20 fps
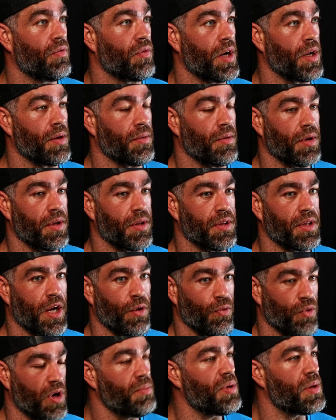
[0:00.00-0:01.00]
Right. They
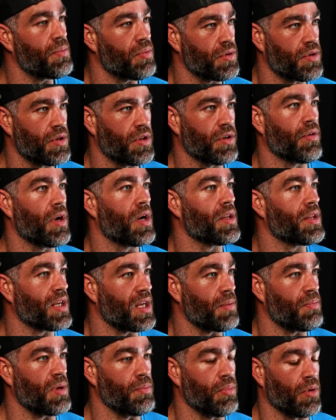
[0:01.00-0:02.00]
run people into the ground, they
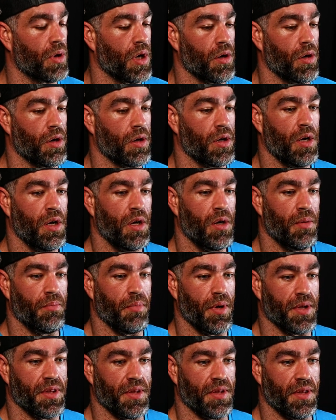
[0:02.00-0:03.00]
get people hurt,
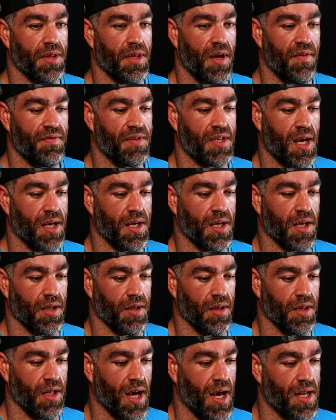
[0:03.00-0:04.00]
but they've
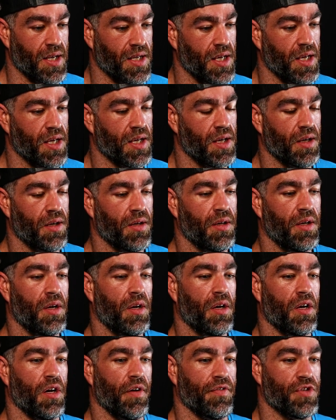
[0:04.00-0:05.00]
taken the idea
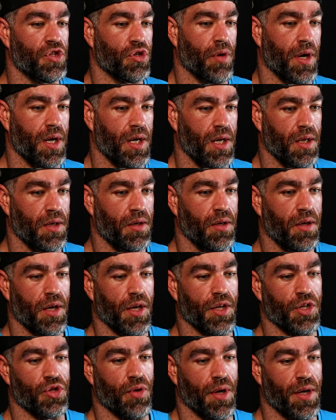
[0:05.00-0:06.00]
of training
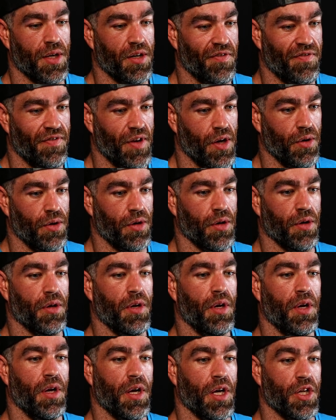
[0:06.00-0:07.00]
and training to failure
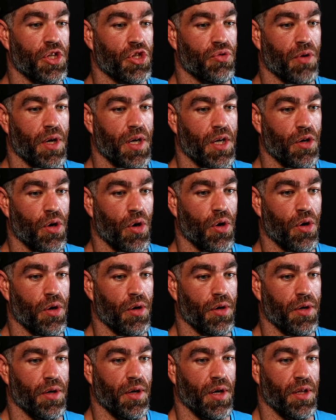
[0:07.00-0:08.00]
and training
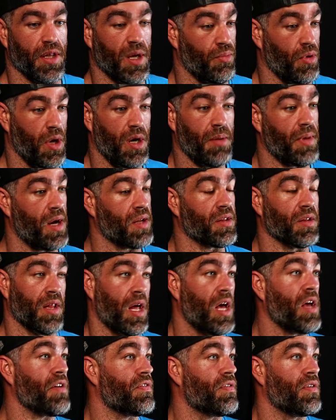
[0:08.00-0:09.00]
hard, and they brought it back to
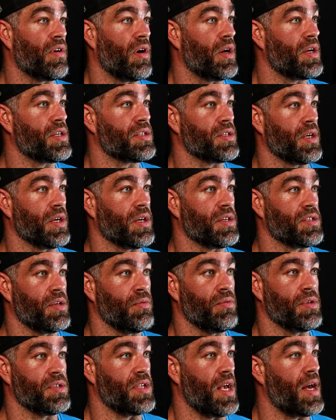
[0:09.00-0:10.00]
life, honestly, because it
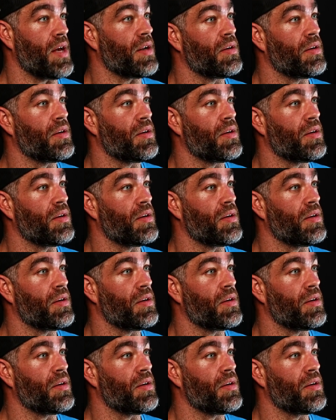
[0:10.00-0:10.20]
was dead.